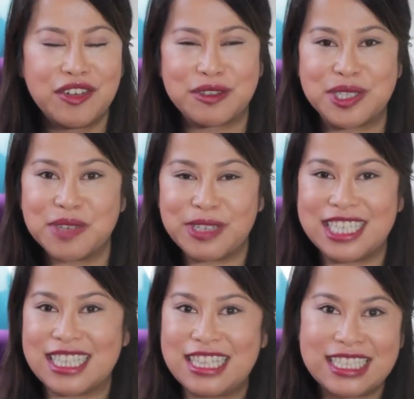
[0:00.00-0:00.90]
for some
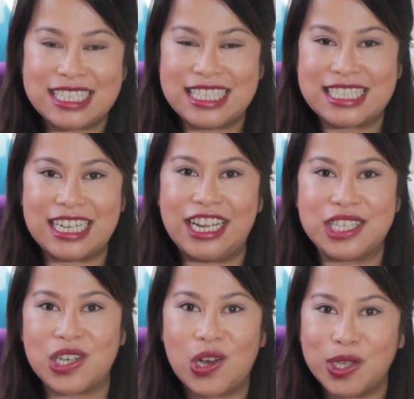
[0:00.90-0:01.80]
reason this season,
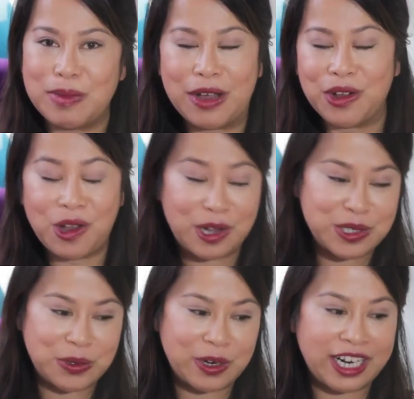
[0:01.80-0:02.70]
it's all about
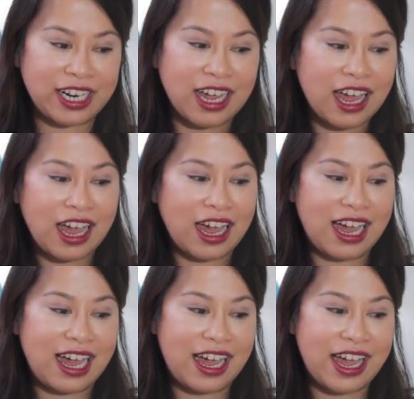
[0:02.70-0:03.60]
contouring.
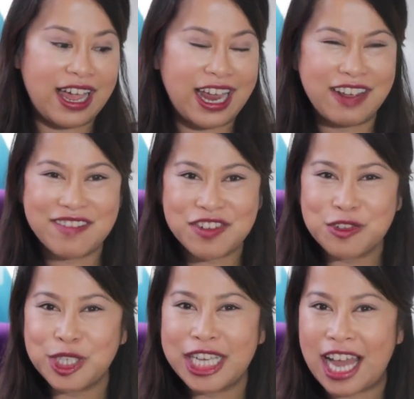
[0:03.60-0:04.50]
And I've
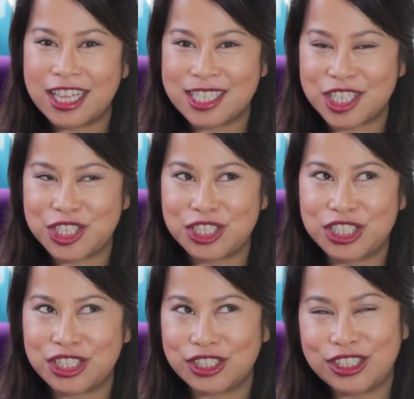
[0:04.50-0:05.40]
never really had
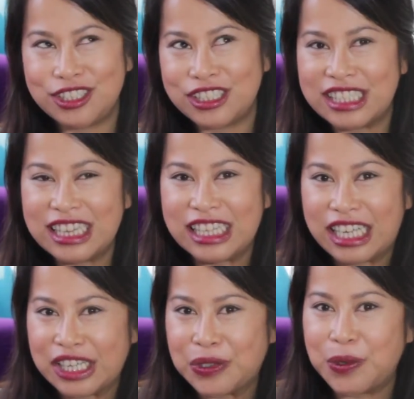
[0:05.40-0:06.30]
such good
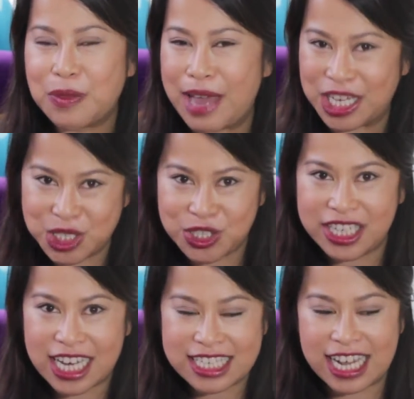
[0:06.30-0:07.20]
luck with
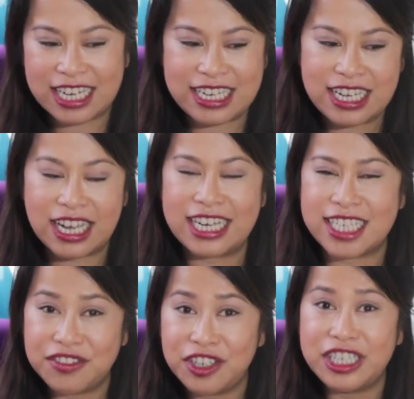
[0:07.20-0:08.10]
mastering that technique. I
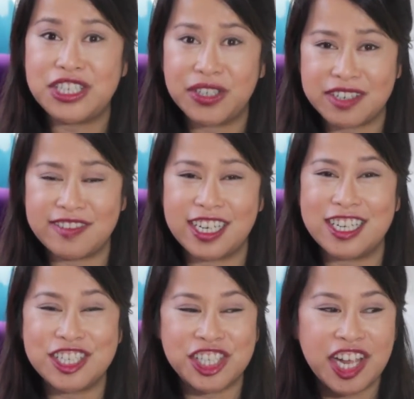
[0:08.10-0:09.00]
definitely took
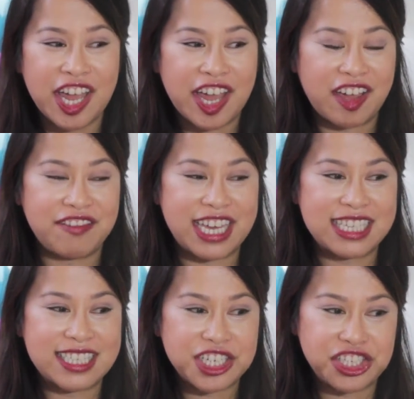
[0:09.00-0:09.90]
advantage of
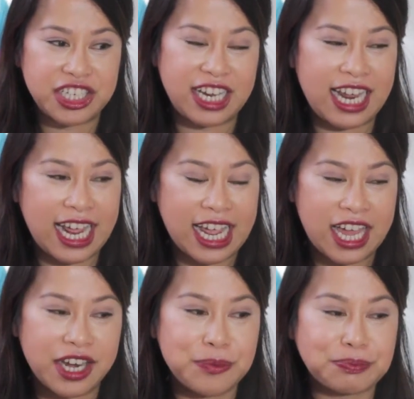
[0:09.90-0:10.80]
that session,
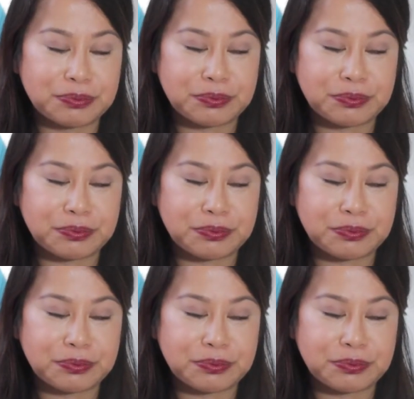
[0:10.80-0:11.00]
and